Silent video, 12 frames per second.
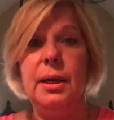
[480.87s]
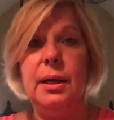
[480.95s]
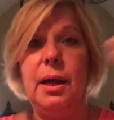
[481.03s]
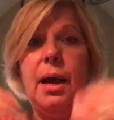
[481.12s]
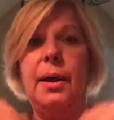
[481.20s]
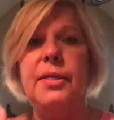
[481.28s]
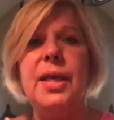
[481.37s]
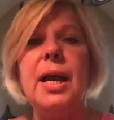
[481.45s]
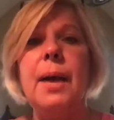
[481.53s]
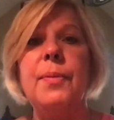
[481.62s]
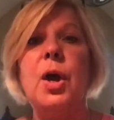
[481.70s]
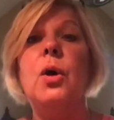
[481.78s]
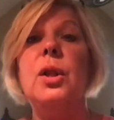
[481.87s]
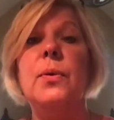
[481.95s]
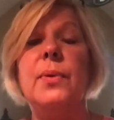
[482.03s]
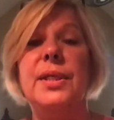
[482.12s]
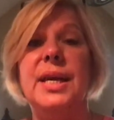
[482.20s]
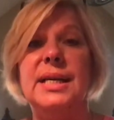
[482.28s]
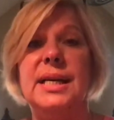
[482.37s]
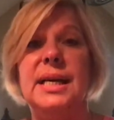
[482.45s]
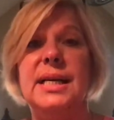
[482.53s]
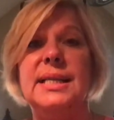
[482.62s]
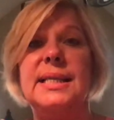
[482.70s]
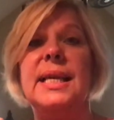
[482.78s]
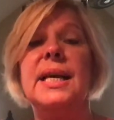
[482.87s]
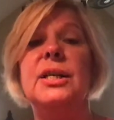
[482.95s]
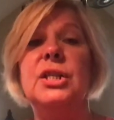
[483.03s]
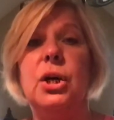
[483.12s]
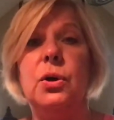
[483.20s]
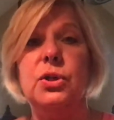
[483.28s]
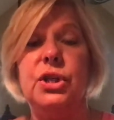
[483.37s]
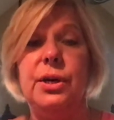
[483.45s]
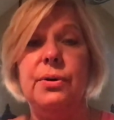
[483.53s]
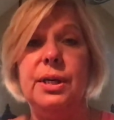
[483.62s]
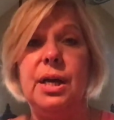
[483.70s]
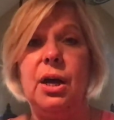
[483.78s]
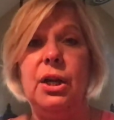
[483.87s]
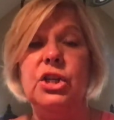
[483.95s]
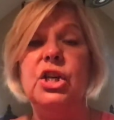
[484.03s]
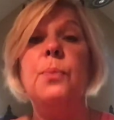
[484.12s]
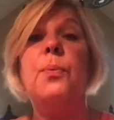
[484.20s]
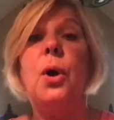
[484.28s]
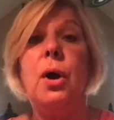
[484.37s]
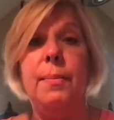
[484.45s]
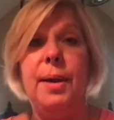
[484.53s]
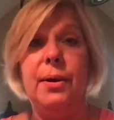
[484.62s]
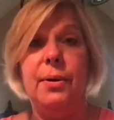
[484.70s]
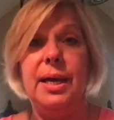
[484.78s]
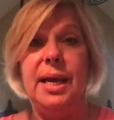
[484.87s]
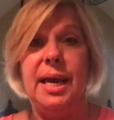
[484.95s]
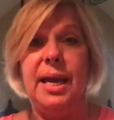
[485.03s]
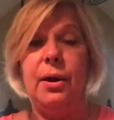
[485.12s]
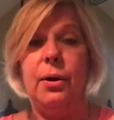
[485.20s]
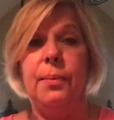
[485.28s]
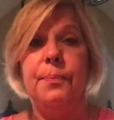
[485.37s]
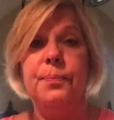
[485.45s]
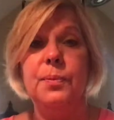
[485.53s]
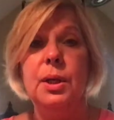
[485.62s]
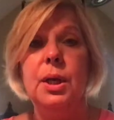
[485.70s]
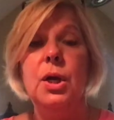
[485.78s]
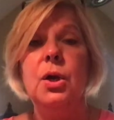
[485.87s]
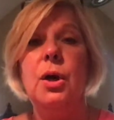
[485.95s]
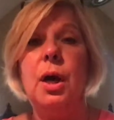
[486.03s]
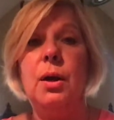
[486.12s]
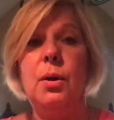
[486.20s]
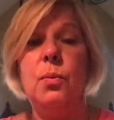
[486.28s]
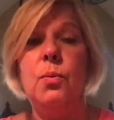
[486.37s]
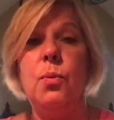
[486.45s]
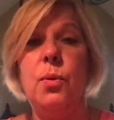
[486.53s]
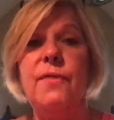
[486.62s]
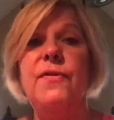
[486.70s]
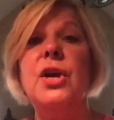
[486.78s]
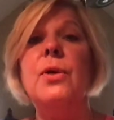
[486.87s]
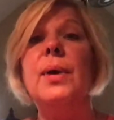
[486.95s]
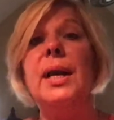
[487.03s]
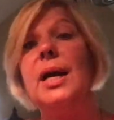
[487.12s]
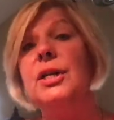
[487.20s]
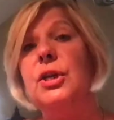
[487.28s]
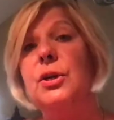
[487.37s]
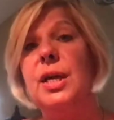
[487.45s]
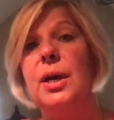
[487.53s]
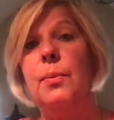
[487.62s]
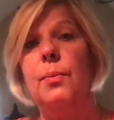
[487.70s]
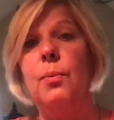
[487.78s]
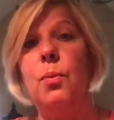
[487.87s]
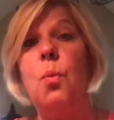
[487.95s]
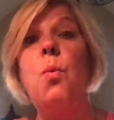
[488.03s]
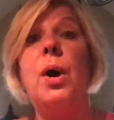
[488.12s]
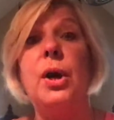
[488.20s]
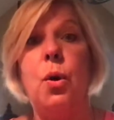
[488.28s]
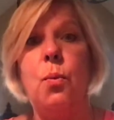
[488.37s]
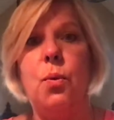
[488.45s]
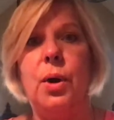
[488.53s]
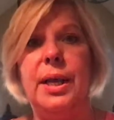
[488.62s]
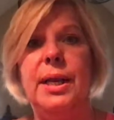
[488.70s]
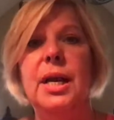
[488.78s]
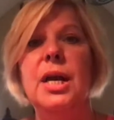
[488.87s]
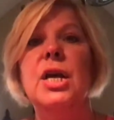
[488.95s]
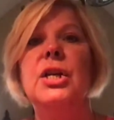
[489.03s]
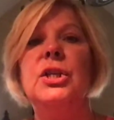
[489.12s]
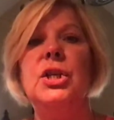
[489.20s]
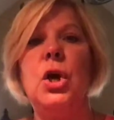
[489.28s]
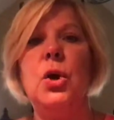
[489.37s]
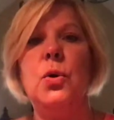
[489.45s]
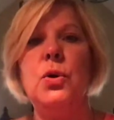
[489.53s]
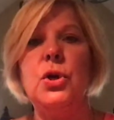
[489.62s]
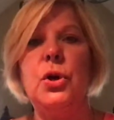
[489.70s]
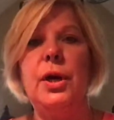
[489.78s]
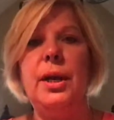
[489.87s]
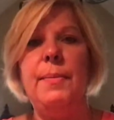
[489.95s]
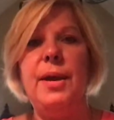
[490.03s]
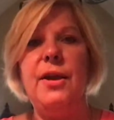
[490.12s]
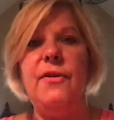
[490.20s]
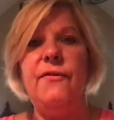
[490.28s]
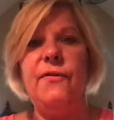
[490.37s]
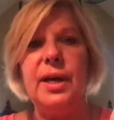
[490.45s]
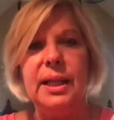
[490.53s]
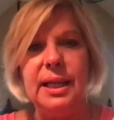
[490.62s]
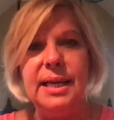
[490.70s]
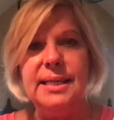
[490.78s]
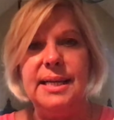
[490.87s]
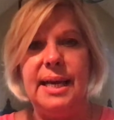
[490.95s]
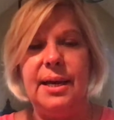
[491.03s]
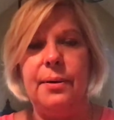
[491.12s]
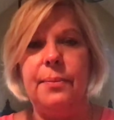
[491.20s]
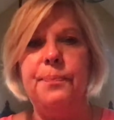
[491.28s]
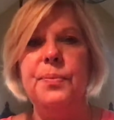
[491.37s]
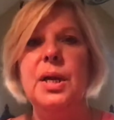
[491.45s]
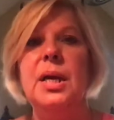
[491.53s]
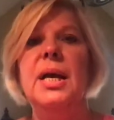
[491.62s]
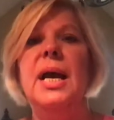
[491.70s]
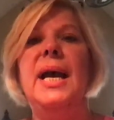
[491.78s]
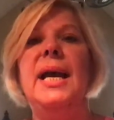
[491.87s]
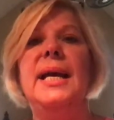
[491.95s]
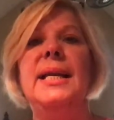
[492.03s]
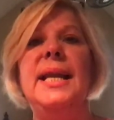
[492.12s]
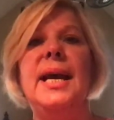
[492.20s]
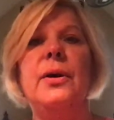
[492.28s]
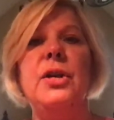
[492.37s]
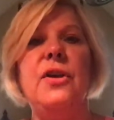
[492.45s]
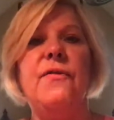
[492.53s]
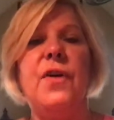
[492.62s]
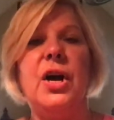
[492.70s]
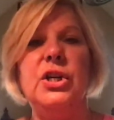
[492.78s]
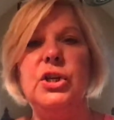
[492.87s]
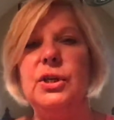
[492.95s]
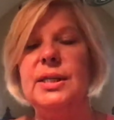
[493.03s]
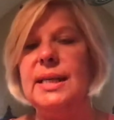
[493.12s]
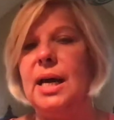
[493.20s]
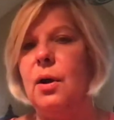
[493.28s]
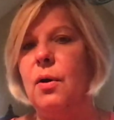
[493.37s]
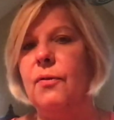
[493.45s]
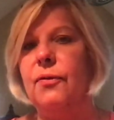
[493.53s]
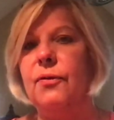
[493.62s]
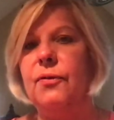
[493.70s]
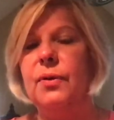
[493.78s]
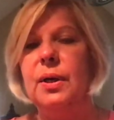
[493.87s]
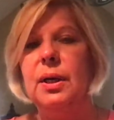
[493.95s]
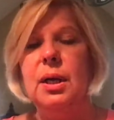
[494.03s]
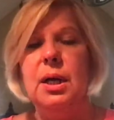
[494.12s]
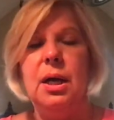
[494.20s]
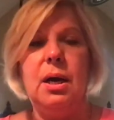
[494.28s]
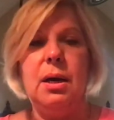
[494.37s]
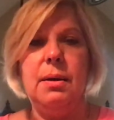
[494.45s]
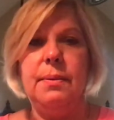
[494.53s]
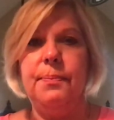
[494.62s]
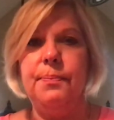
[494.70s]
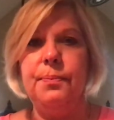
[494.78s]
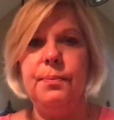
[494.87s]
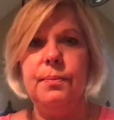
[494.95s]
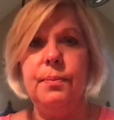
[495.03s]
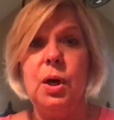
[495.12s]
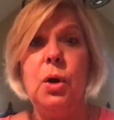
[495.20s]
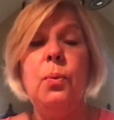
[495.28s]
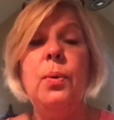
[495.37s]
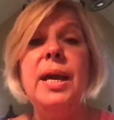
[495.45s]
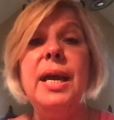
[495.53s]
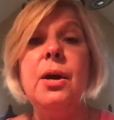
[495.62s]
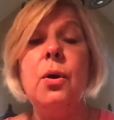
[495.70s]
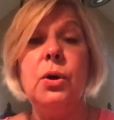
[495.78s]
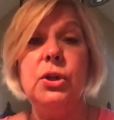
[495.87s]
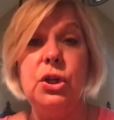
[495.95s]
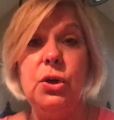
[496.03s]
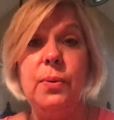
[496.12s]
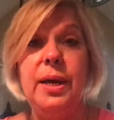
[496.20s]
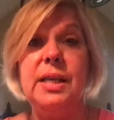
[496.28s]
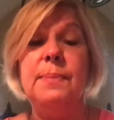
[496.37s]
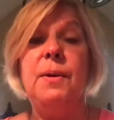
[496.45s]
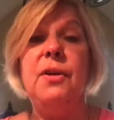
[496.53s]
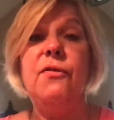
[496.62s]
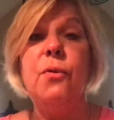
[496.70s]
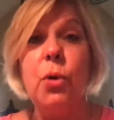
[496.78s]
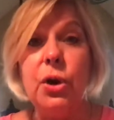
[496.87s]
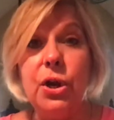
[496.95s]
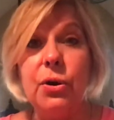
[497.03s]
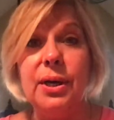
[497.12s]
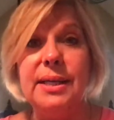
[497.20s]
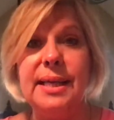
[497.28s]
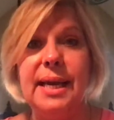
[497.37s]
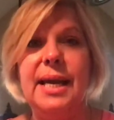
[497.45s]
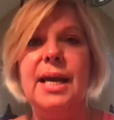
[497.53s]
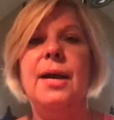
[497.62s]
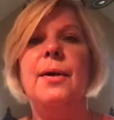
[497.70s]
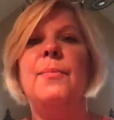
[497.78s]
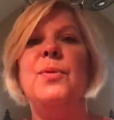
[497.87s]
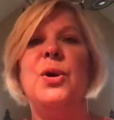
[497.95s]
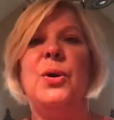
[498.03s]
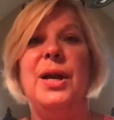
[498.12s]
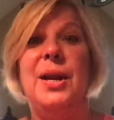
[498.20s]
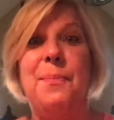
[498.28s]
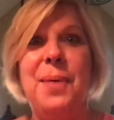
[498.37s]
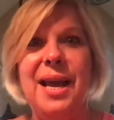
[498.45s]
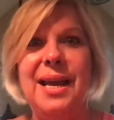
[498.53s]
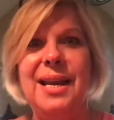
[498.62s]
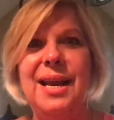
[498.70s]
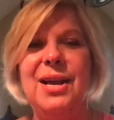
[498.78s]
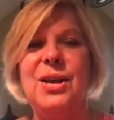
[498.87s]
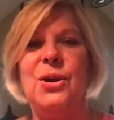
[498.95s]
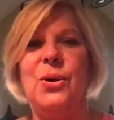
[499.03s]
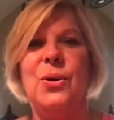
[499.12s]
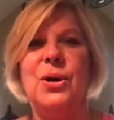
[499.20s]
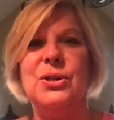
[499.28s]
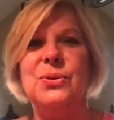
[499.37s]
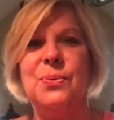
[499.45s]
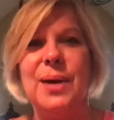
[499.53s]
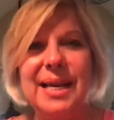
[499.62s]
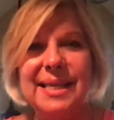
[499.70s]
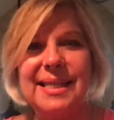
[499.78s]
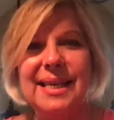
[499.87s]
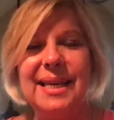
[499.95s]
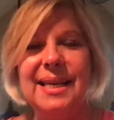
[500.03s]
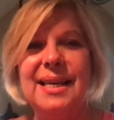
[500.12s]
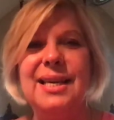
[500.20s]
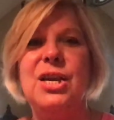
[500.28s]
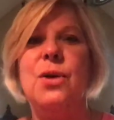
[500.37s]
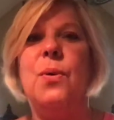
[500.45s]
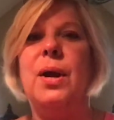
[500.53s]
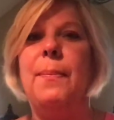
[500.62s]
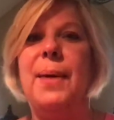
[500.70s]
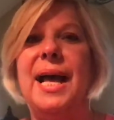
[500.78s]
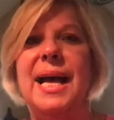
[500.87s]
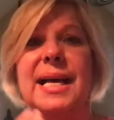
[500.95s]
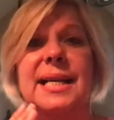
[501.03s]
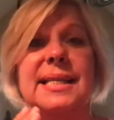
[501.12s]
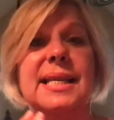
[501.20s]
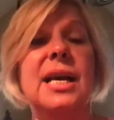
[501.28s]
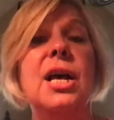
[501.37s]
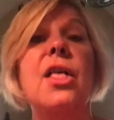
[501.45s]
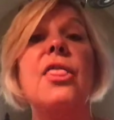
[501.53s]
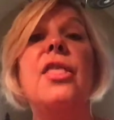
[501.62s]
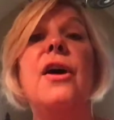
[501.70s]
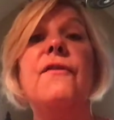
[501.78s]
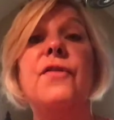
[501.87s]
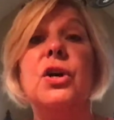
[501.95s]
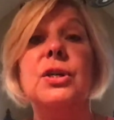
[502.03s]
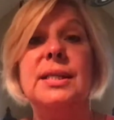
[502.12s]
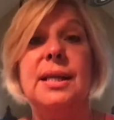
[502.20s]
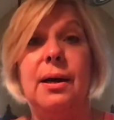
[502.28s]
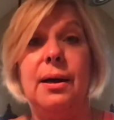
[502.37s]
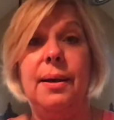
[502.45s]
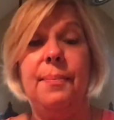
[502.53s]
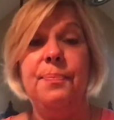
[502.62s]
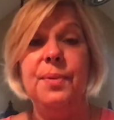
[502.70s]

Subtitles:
I think I'm the only one that does the adult gerontology primary care review, and I do them one-on-one. So you're going to be funneling down, and now you find yourself a week or 2 weeks before your exam, you're in a panic, your heart's racing, you want to pass the first time.